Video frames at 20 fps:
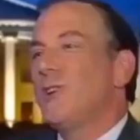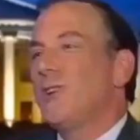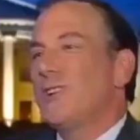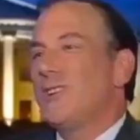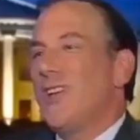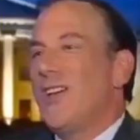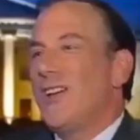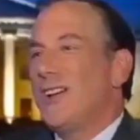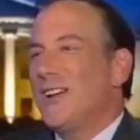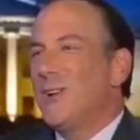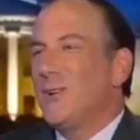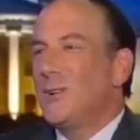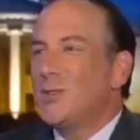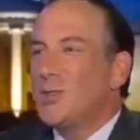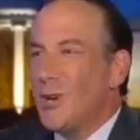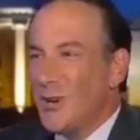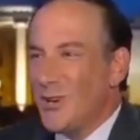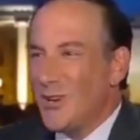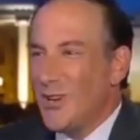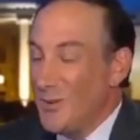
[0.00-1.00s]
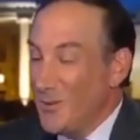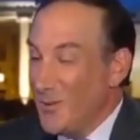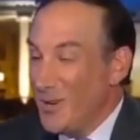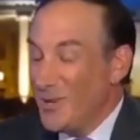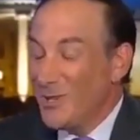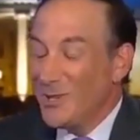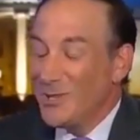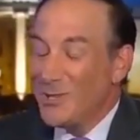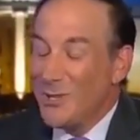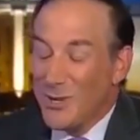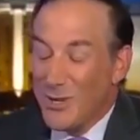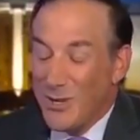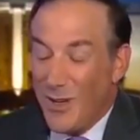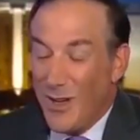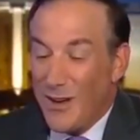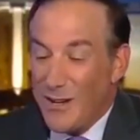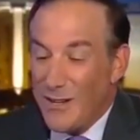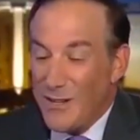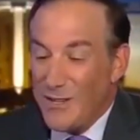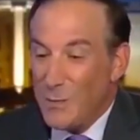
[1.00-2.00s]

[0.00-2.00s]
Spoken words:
Chuck Todd. You know, you mentioned Chuck Todd.